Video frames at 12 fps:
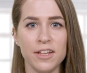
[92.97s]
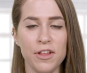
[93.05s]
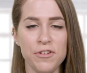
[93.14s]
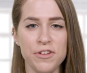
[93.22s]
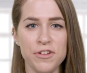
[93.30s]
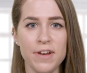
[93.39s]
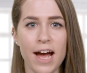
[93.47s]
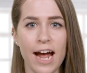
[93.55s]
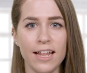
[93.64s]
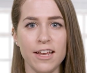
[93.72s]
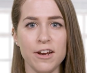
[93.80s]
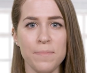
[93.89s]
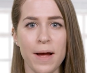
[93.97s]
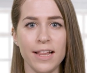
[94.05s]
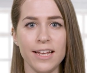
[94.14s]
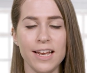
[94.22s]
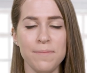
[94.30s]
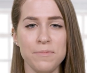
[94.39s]
Glow Nude Highlighter
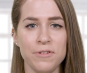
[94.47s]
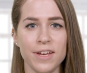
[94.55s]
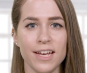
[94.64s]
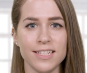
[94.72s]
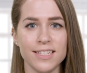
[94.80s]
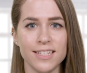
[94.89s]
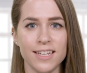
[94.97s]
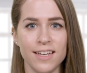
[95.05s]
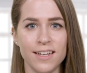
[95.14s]
Palette in Moonkissed.